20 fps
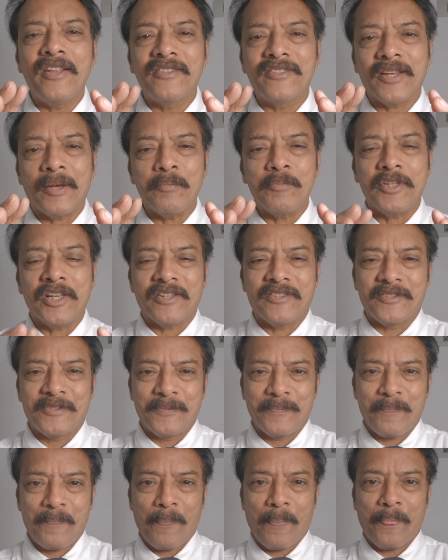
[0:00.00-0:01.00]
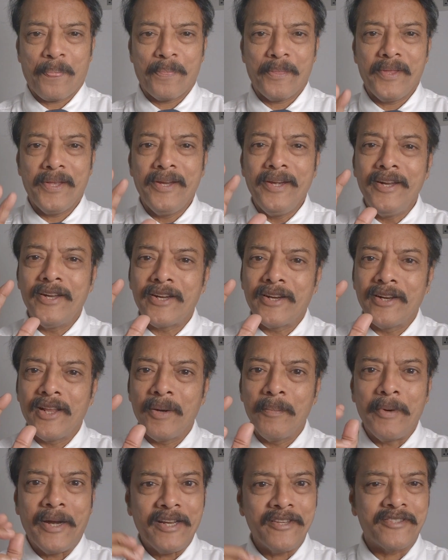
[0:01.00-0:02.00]
subjects. Internal
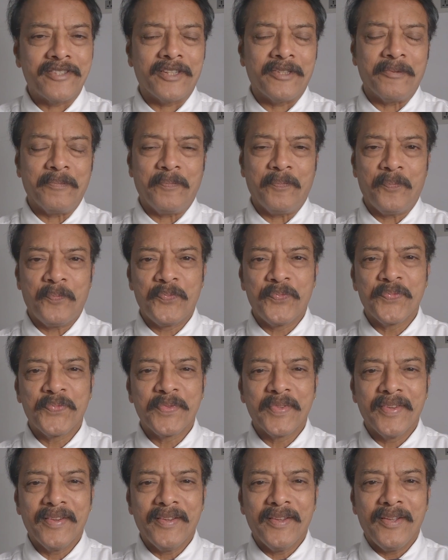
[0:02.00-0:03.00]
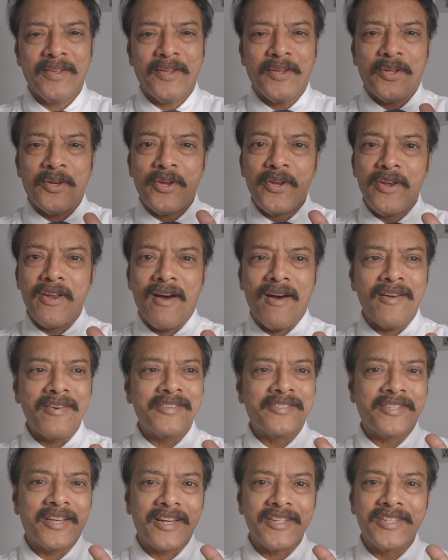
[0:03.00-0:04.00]
medicine,
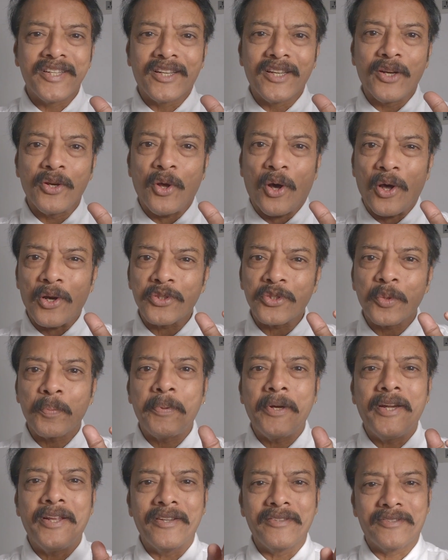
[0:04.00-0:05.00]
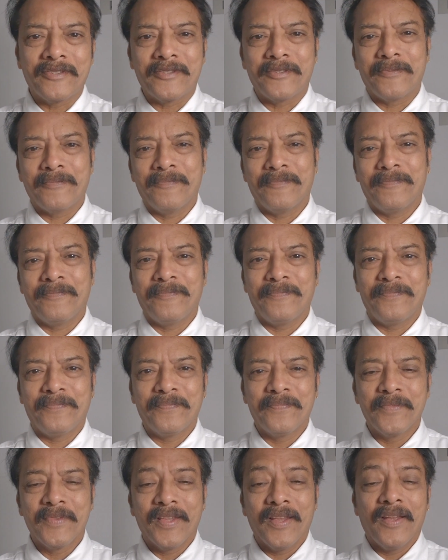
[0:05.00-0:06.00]
non-surgical orthopedics,
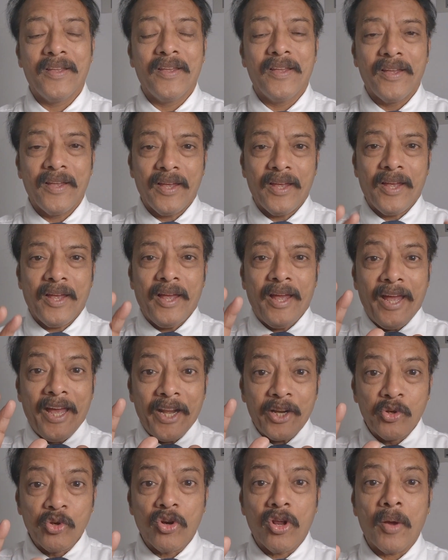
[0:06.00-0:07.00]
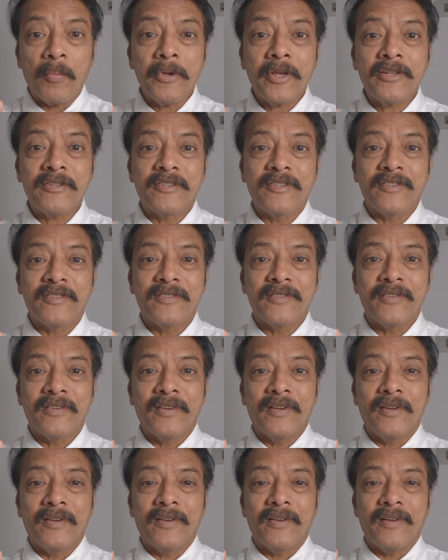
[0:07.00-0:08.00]
ergonomics
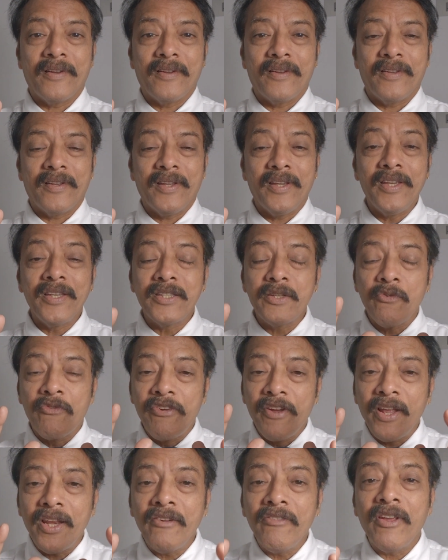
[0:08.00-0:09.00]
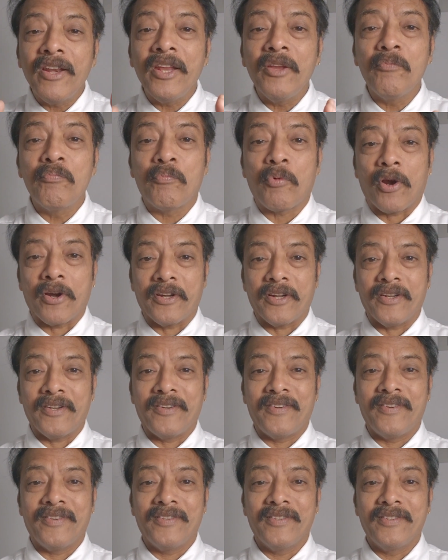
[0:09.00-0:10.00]
is very, very important.
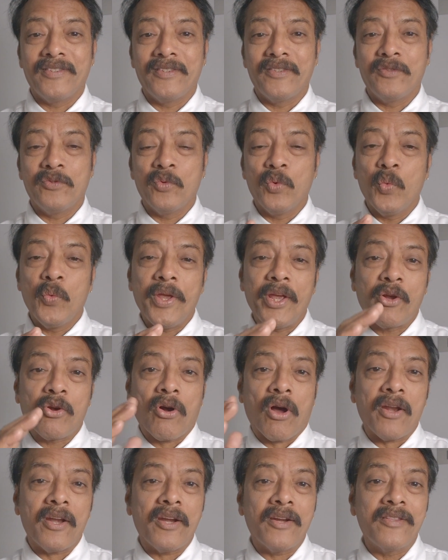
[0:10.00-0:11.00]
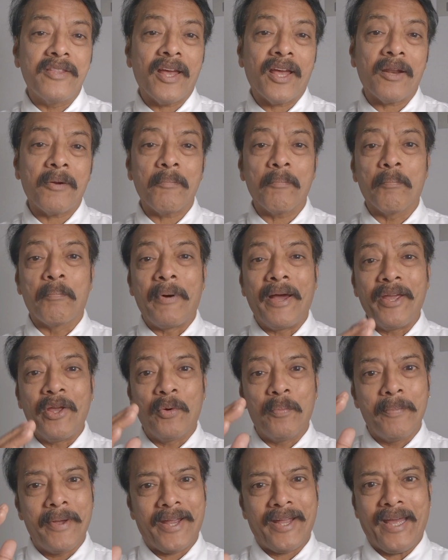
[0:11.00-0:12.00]
We call it there
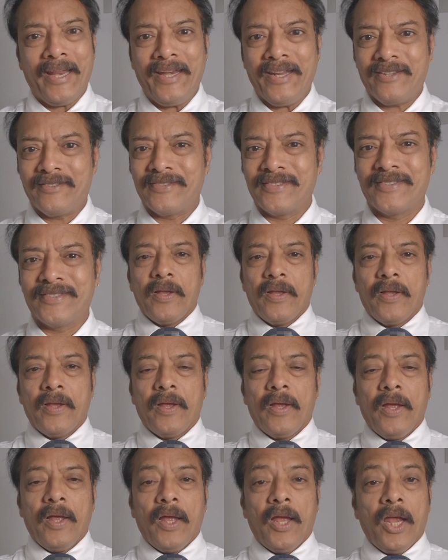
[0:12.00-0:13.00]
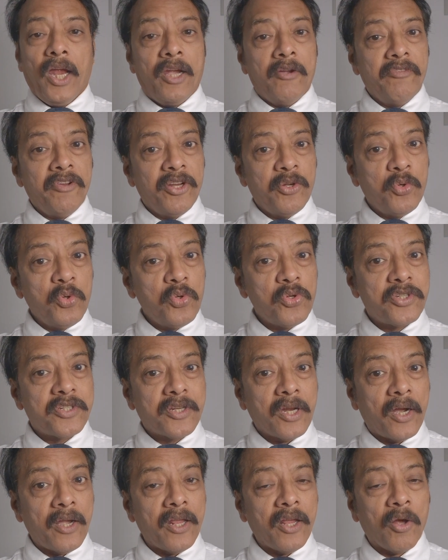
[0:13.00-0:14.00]
biomechanics. And we do
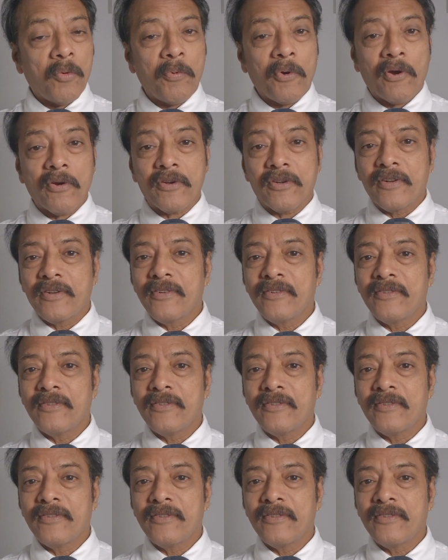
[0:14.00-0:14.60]
study about